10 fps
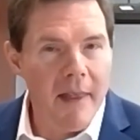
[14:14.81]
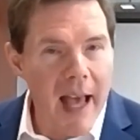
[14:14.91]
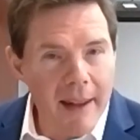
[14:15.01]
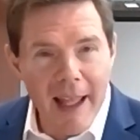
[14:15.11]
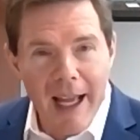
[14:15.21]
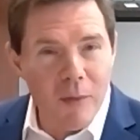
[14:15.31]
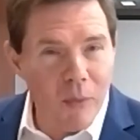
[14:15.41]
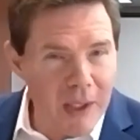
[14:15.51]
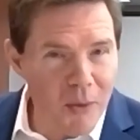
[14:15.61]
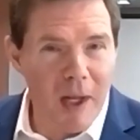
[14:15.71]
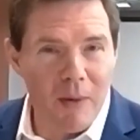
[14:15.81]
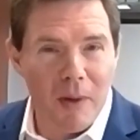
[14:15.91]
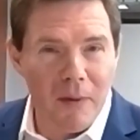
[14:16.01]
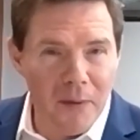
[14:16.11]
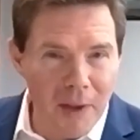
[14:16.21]
That is what
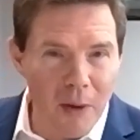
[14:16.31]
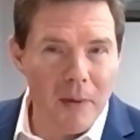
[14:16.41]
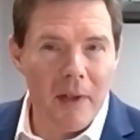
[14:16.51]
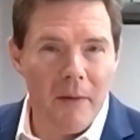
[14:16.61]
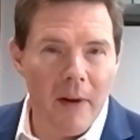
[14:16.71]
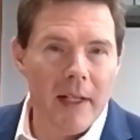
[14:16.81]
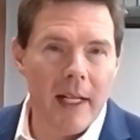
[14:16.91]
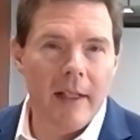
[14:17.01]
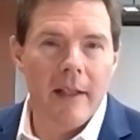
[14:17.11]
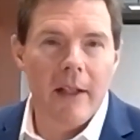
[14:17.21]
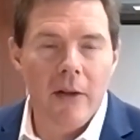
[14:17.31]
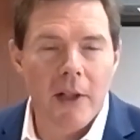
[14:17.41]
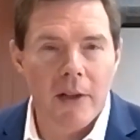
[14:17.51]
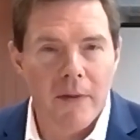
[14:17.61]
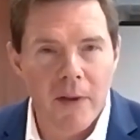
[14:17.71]
will float the front end of the
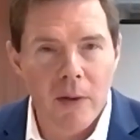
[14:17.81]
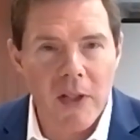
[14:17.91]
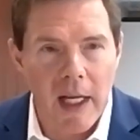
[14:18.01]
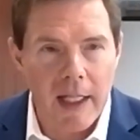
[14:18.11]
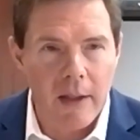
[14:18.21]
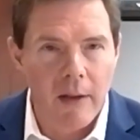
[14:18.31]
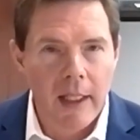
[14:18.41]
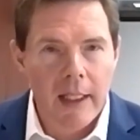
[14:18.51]
nuclear fuel cycle.